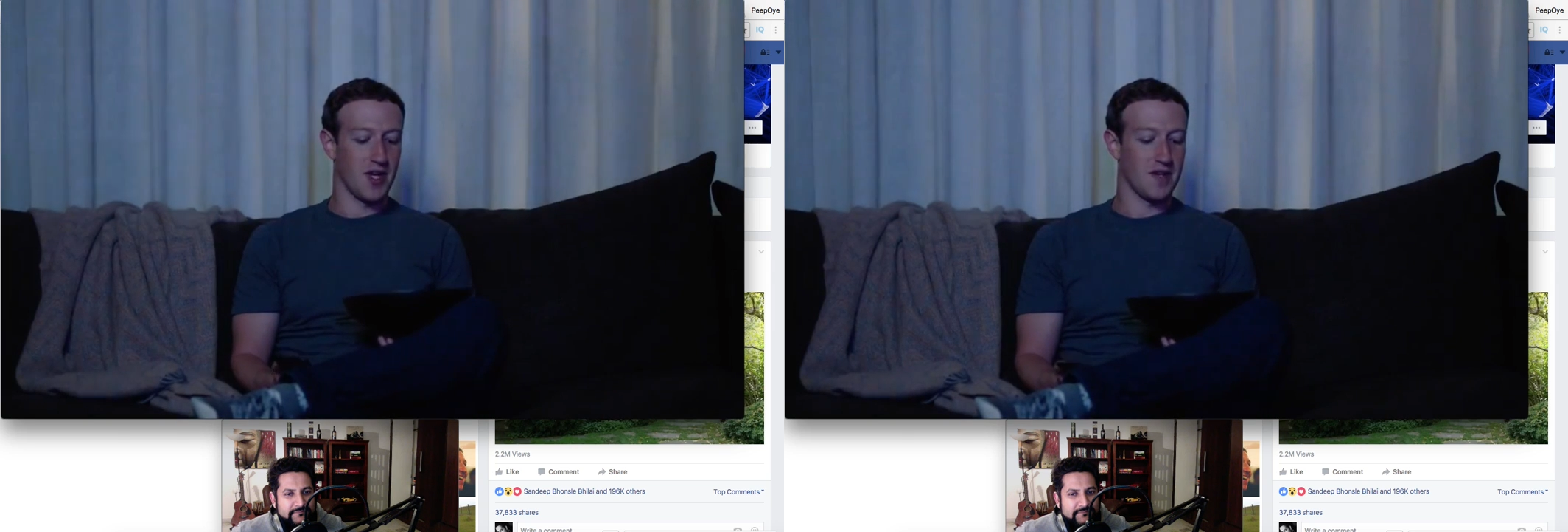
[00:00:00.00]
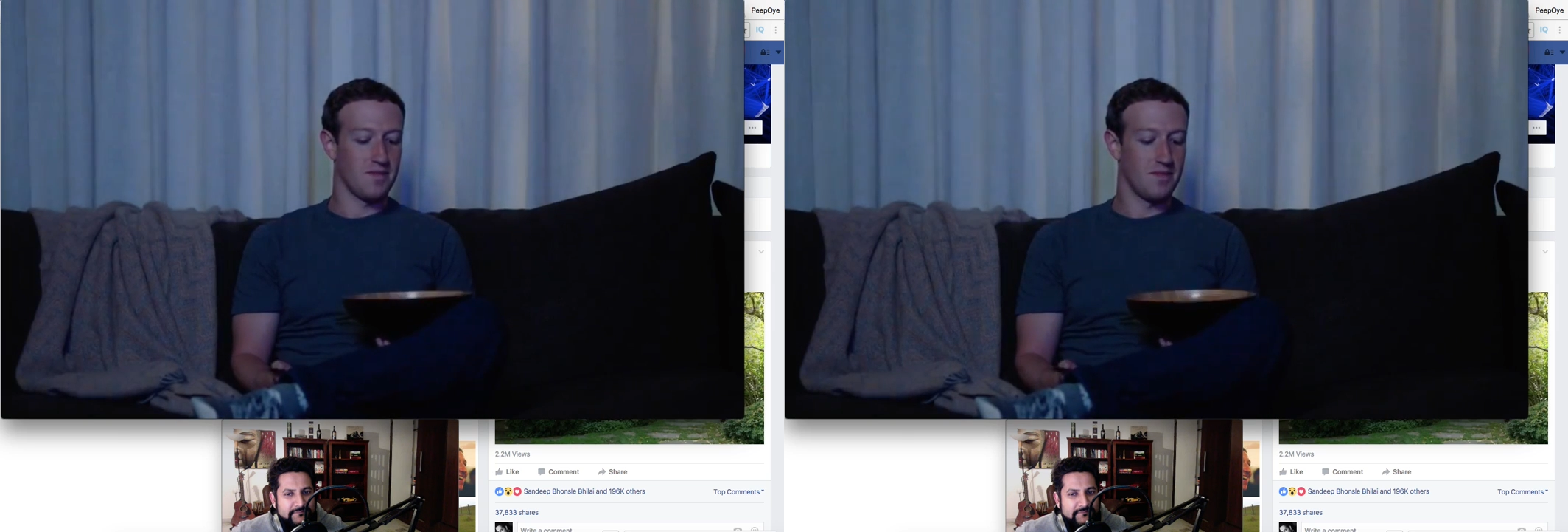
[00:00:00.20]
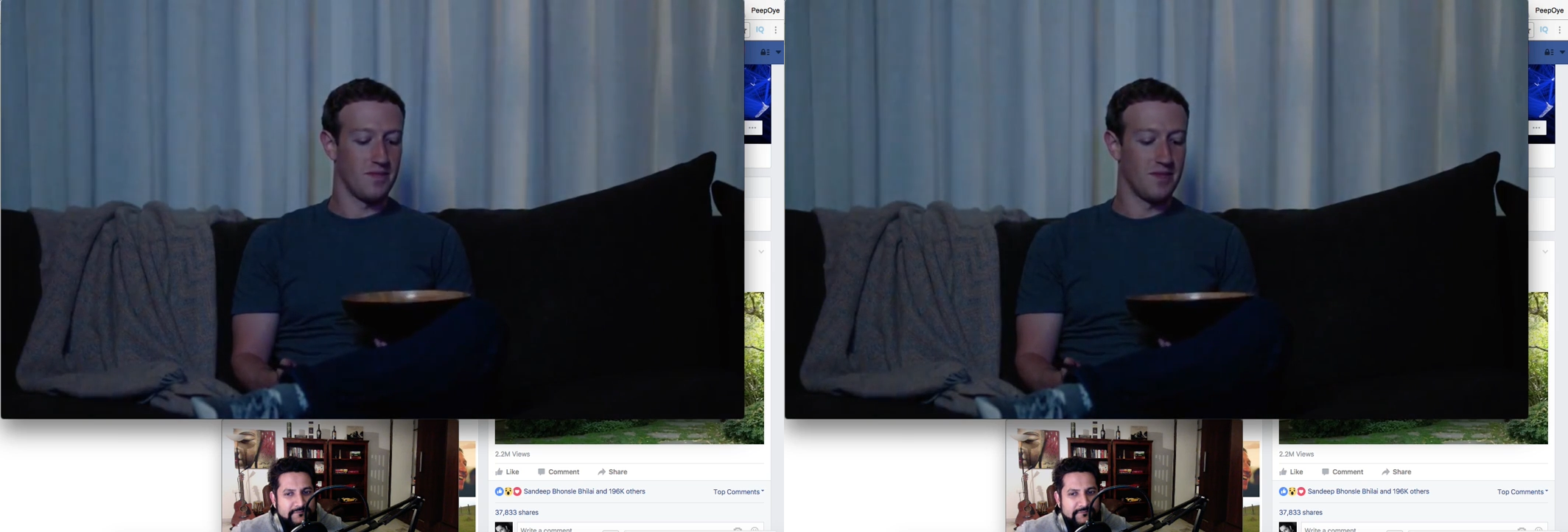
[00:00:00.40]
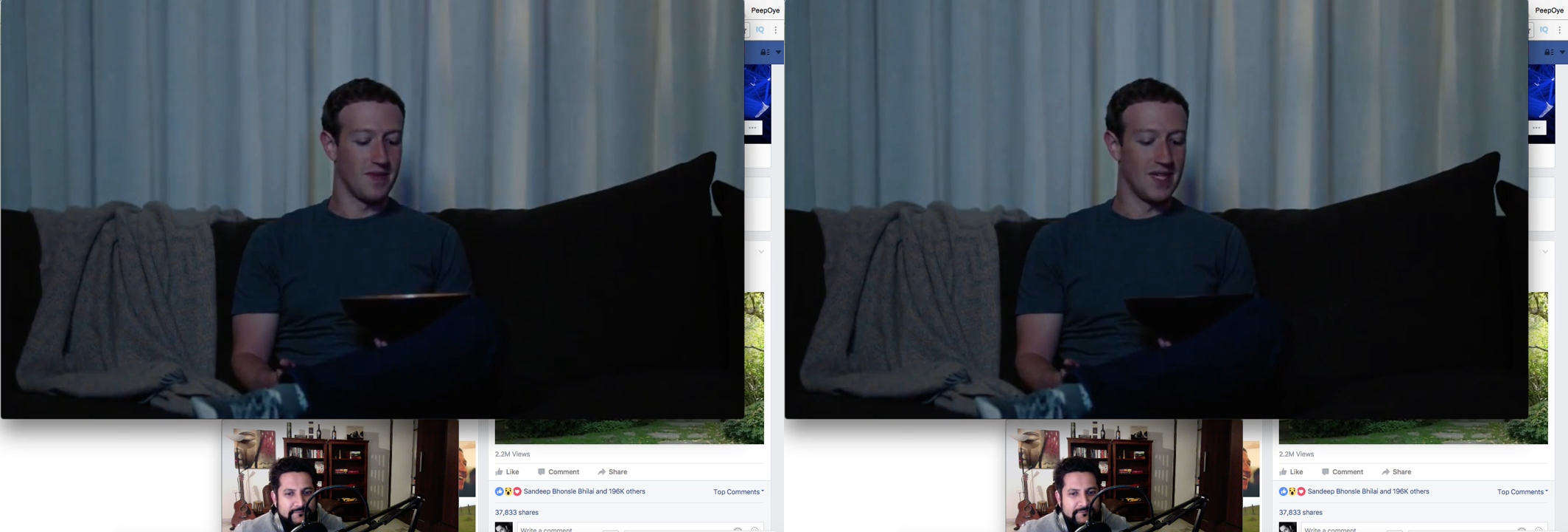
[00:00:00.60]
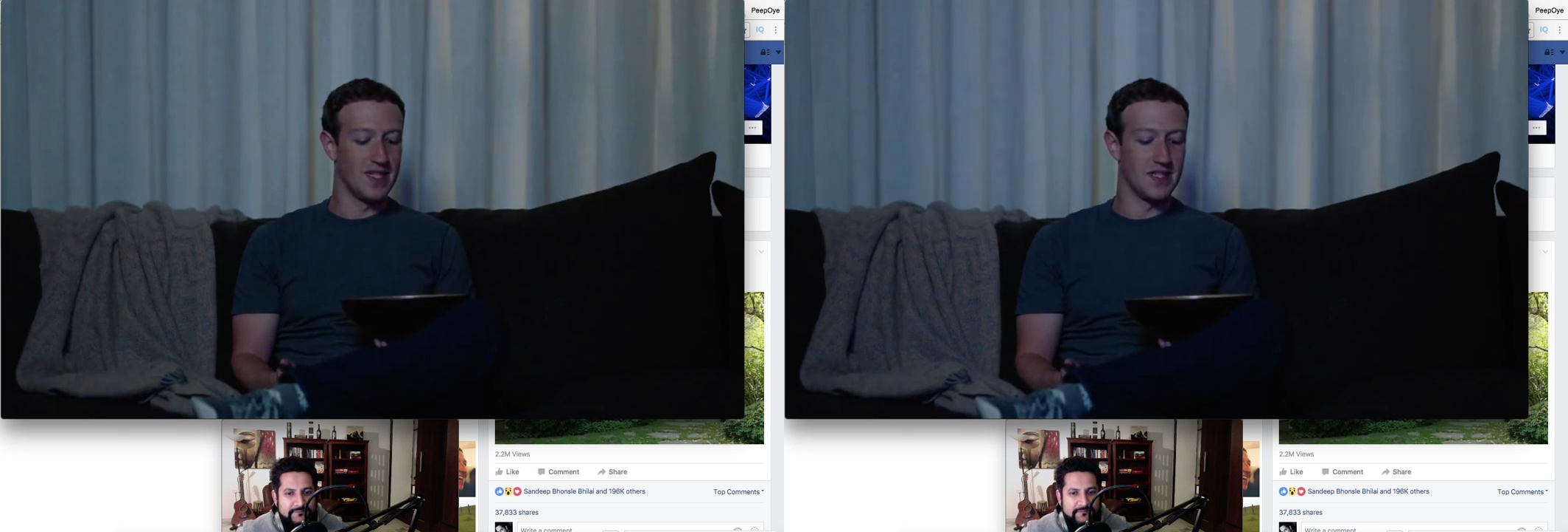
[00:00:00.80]

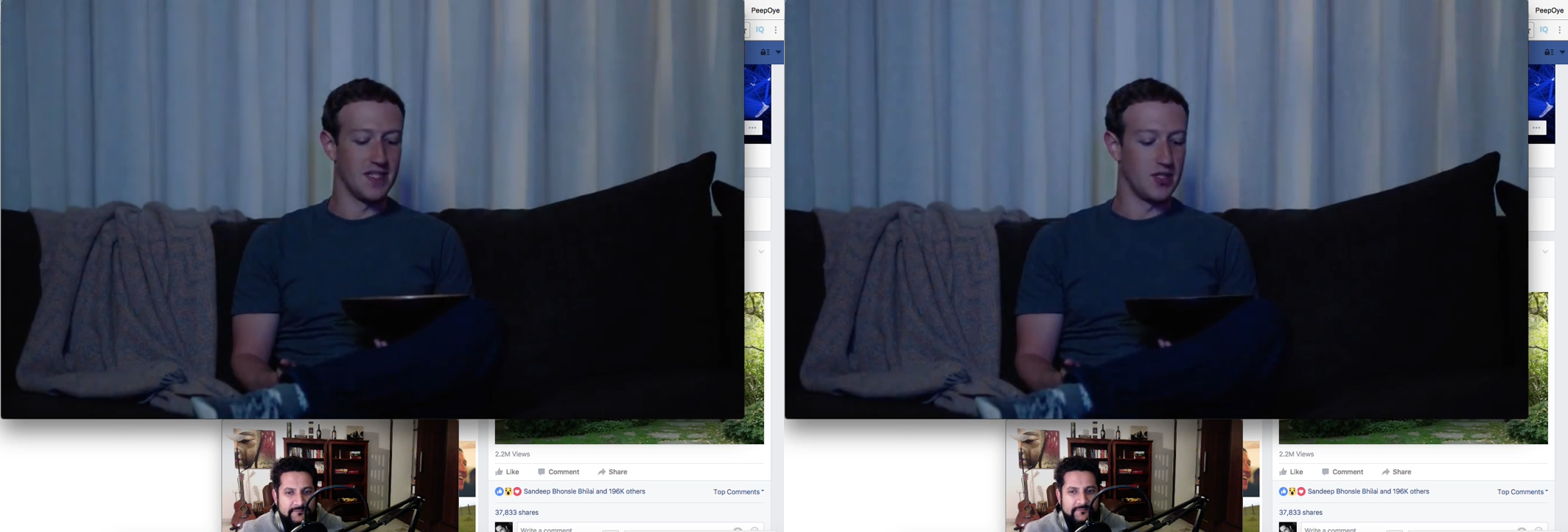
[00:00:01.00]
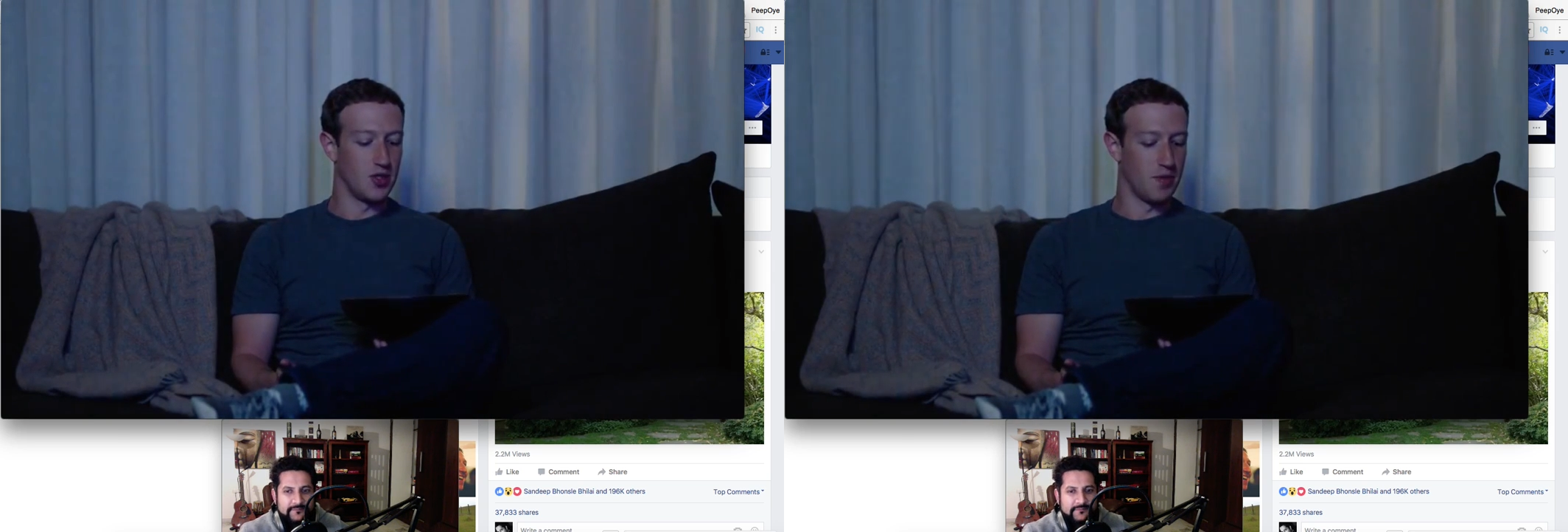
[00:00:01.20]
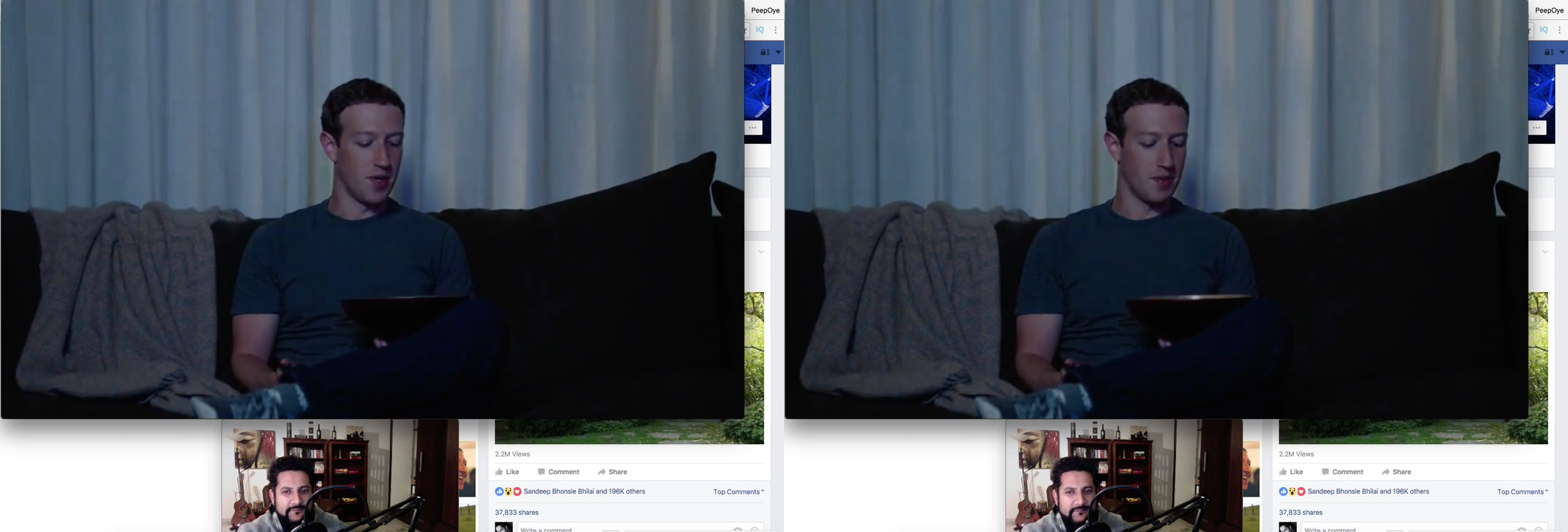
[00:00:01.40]
I need to teach you to